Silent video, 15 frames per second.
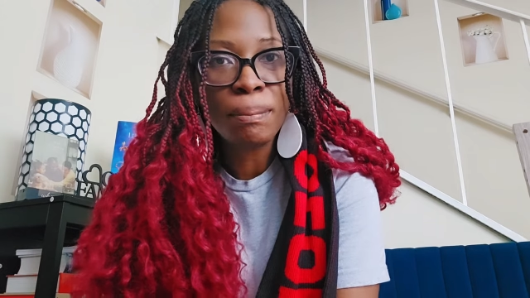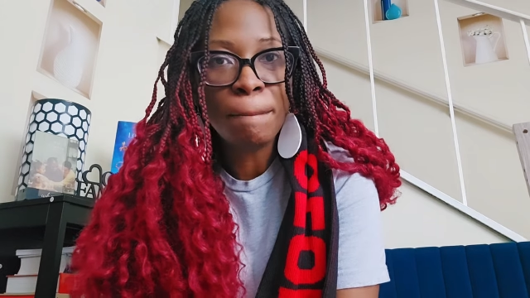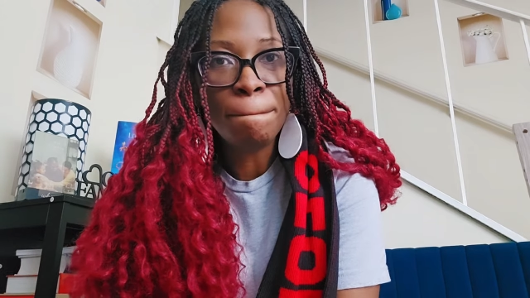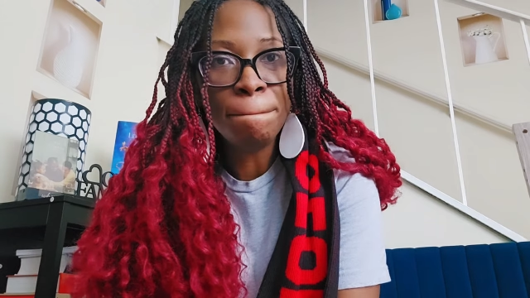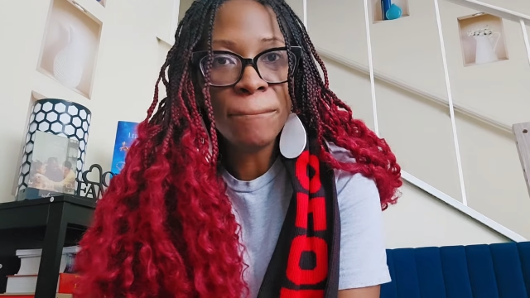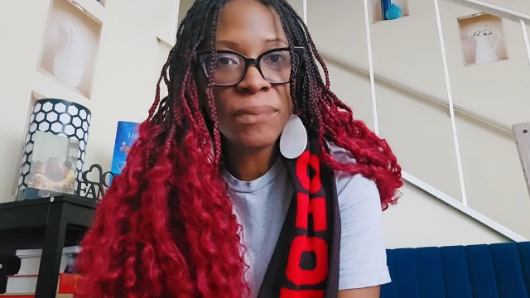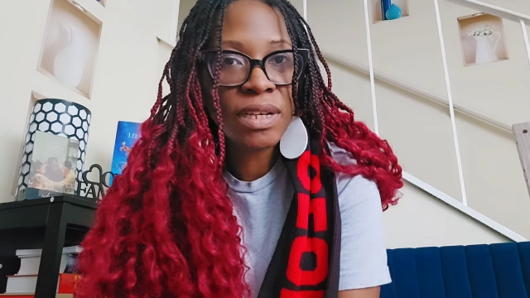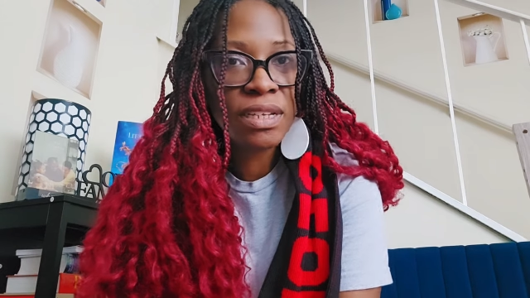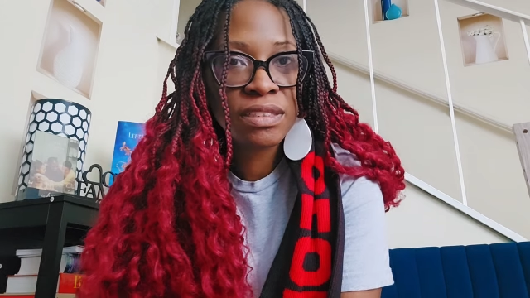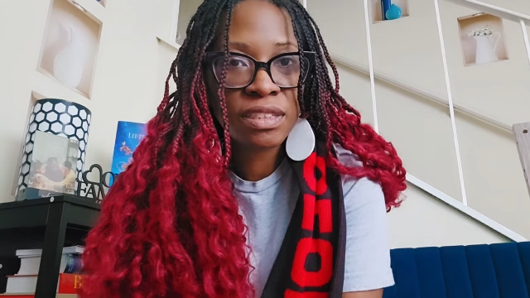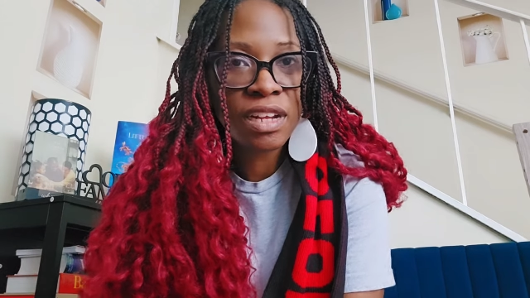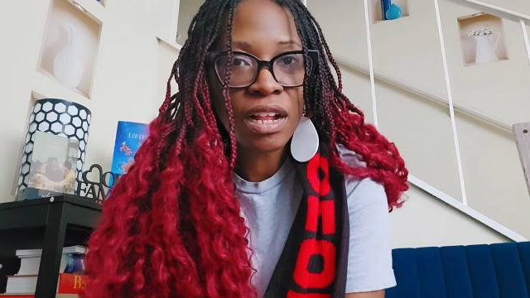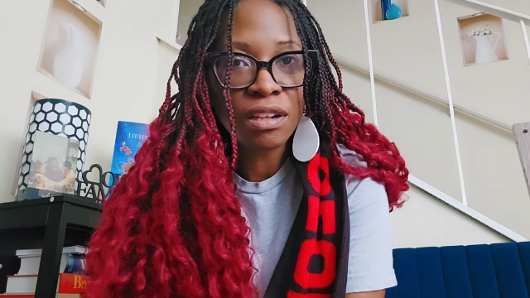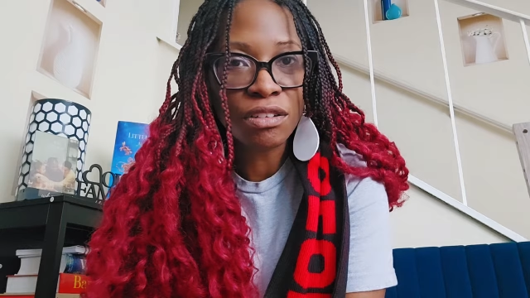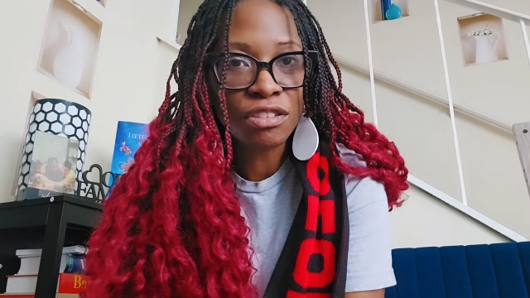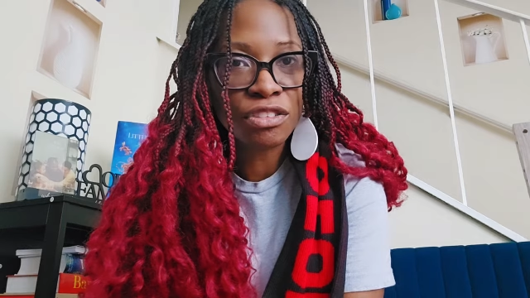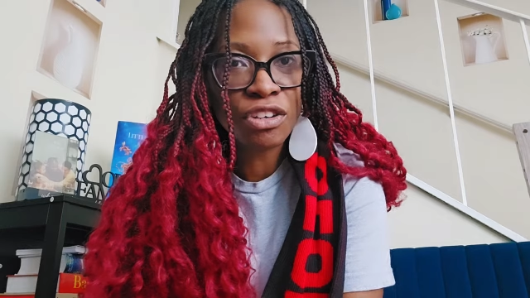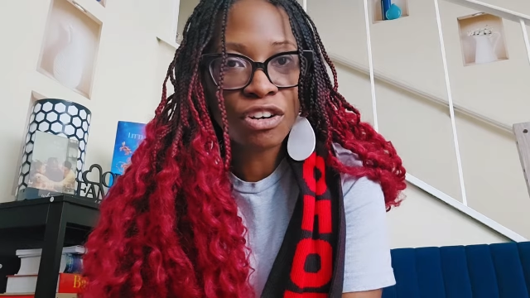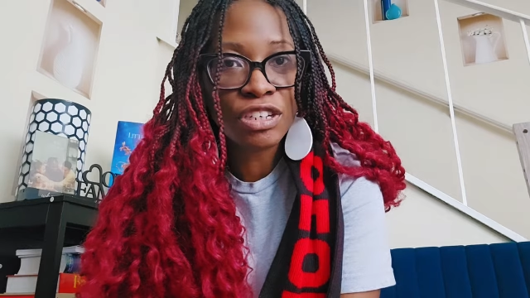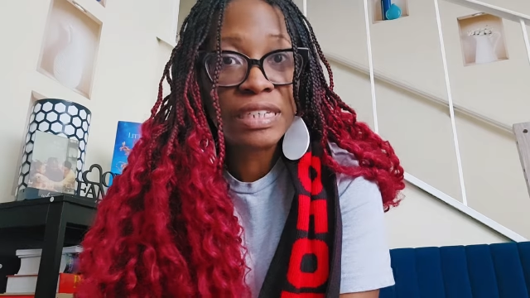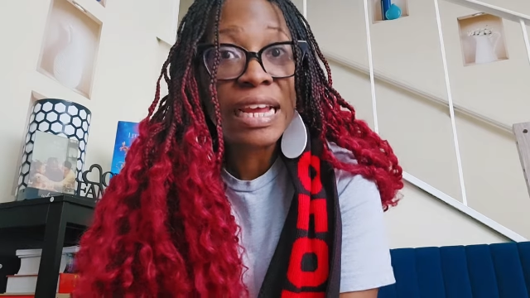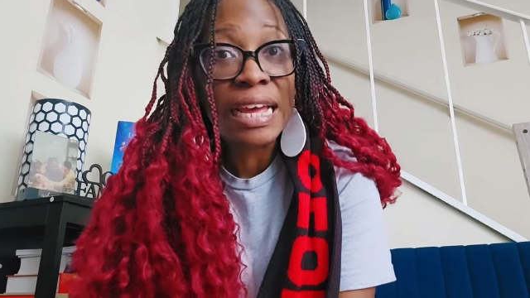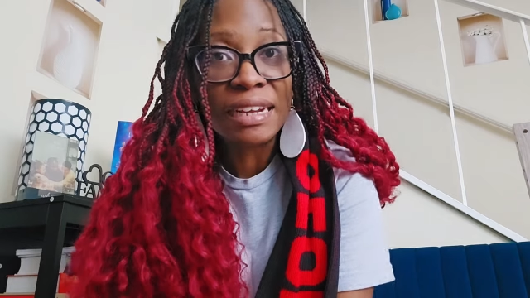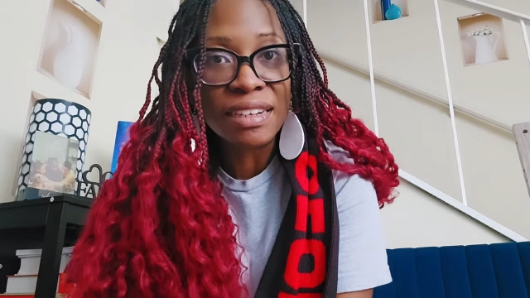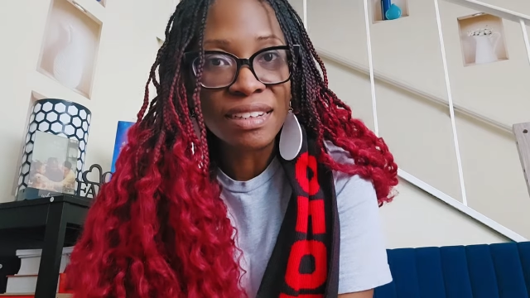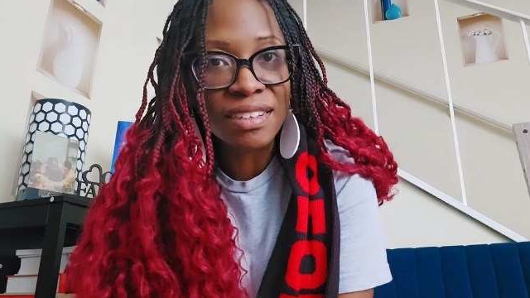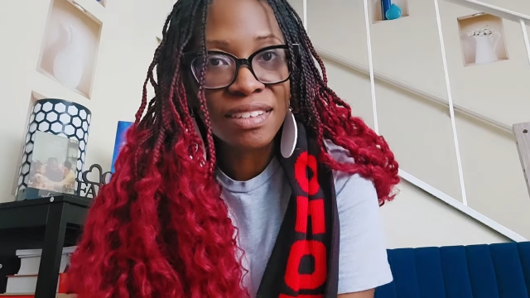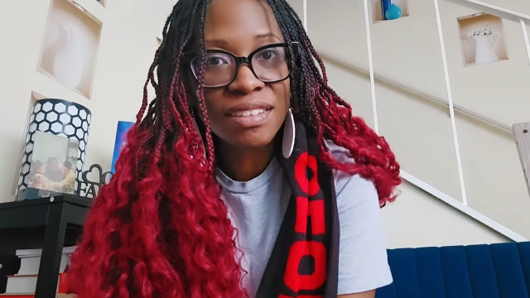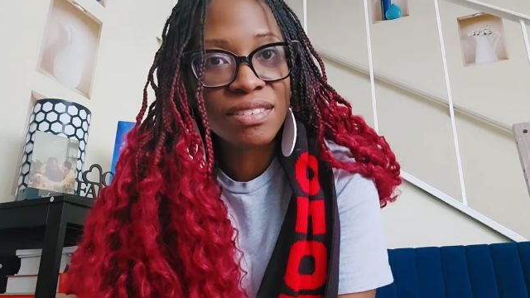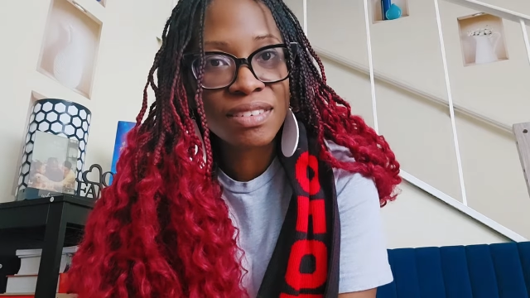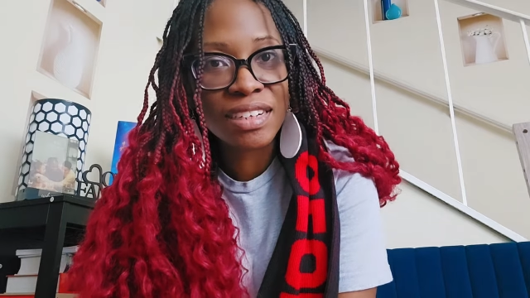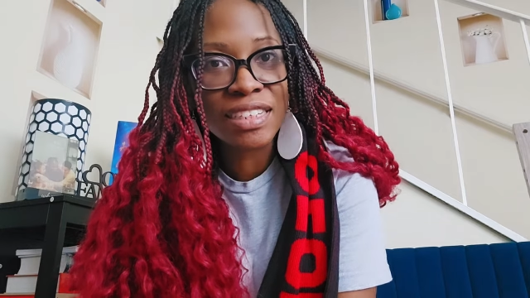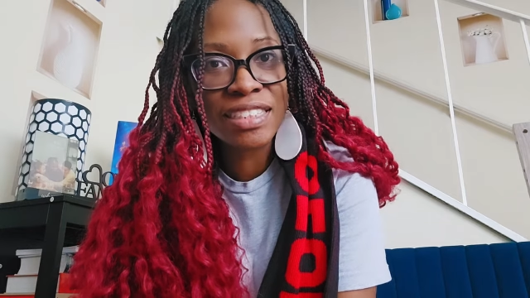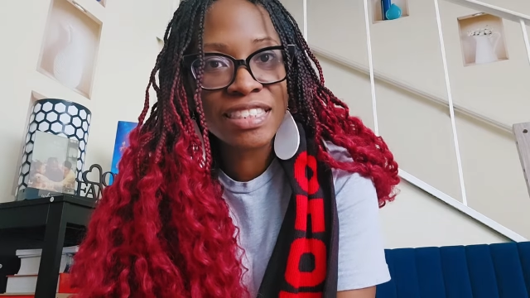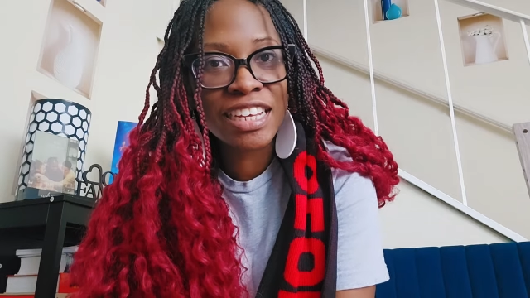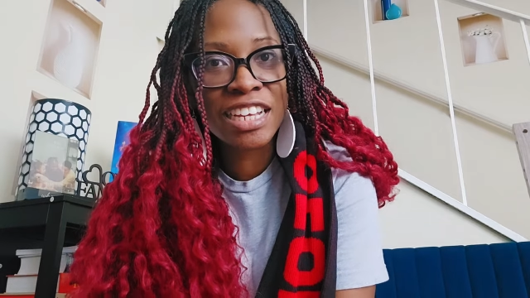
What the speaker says: millions of dollars are dead, right?